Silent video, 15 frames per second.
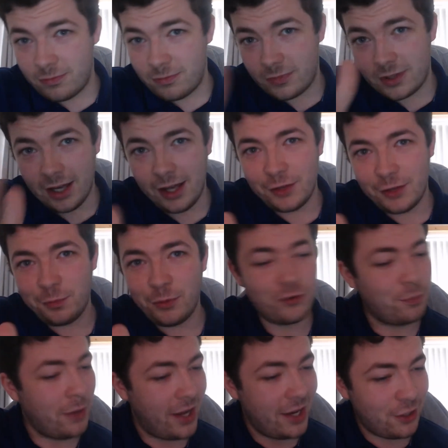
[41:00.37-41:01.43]
Kasper
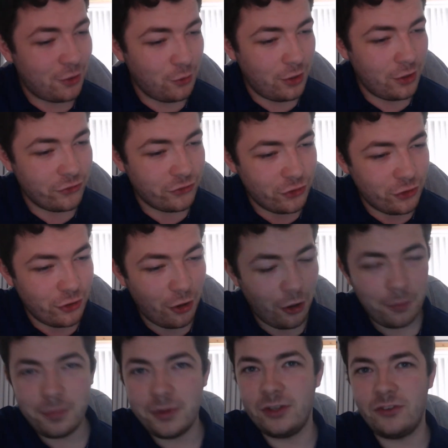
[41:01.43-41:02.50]
Schmeichel has
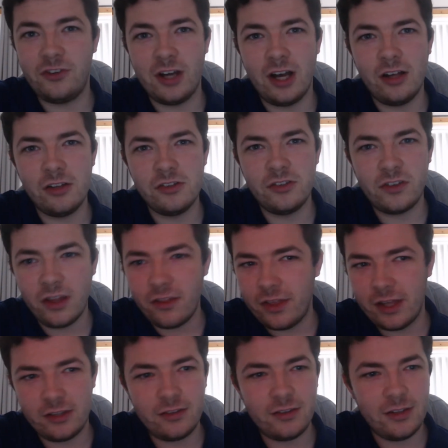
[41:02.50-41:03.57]
not been challenged
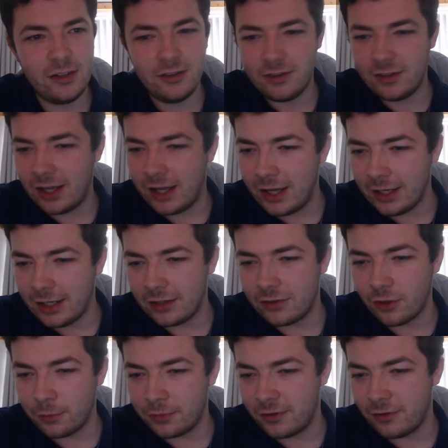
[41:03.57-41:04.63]
this season. I think it's
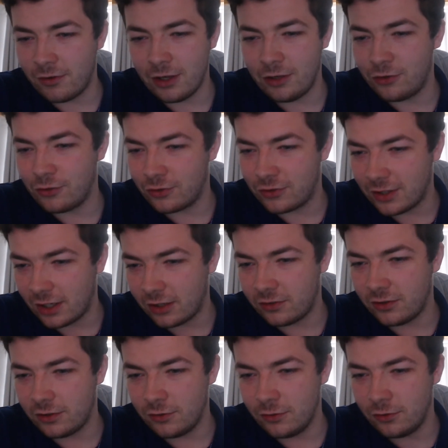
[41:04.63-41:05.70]
up to Rangers to actually do